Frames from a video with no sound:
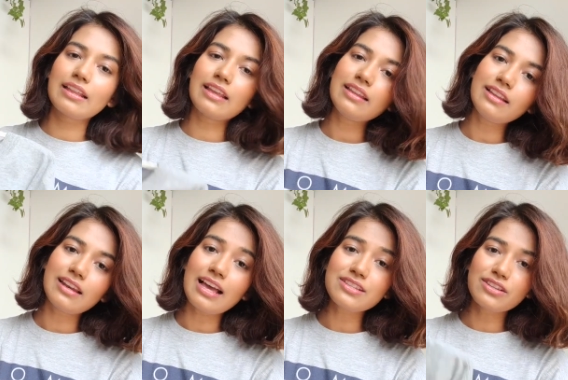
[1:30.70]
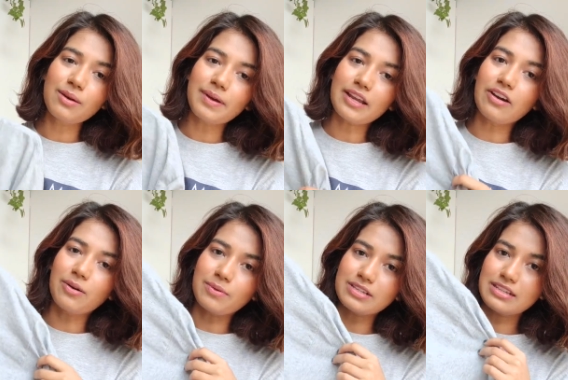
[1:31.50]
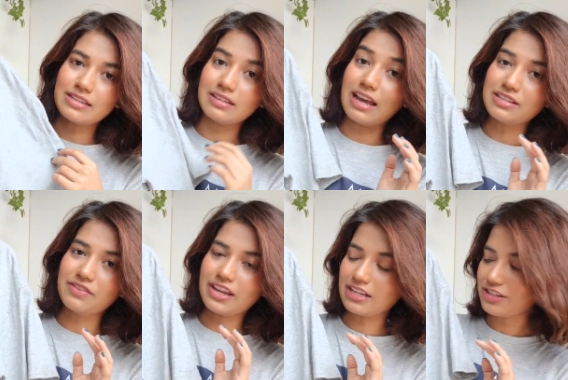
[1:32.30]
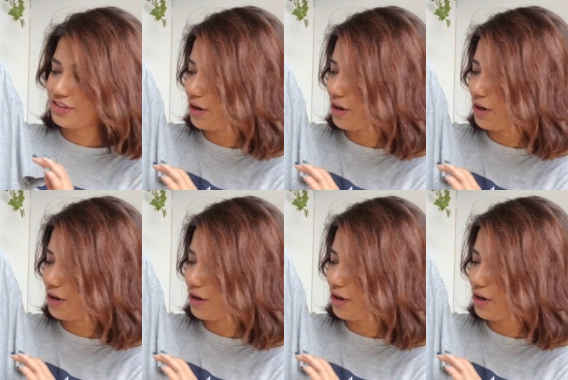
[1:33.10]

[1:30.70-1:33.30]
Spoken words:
And then the last top I got was this Las Vegas